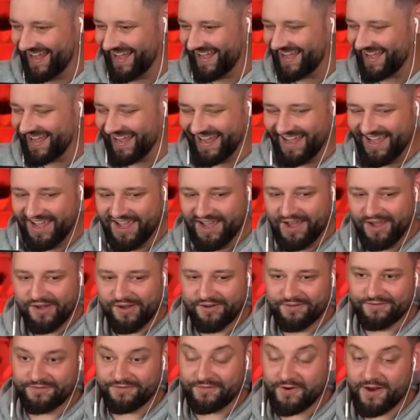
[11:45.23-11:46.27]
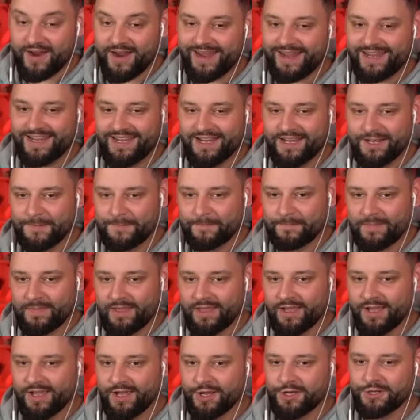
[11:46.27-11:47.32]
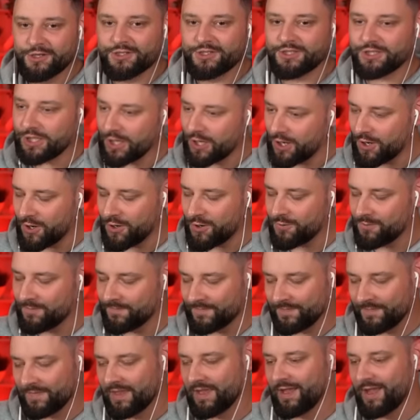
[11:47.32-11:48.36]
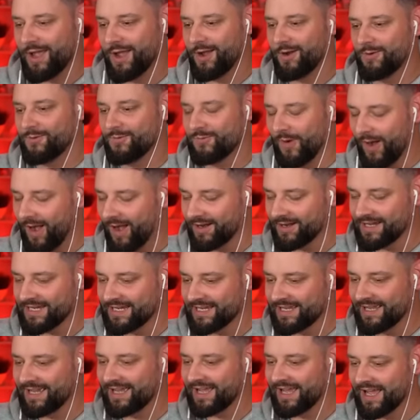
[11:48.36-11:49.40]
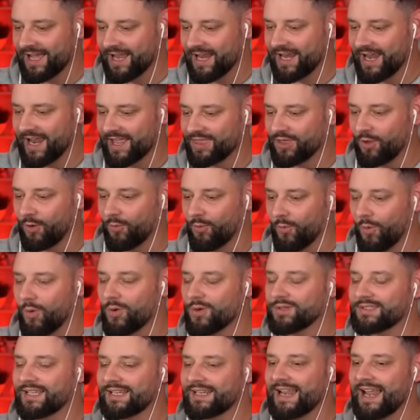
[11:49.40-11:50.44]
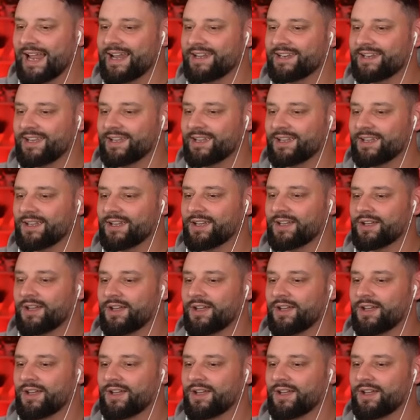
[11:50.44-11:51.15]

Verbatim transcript: yeah, three, two, one, let the water landing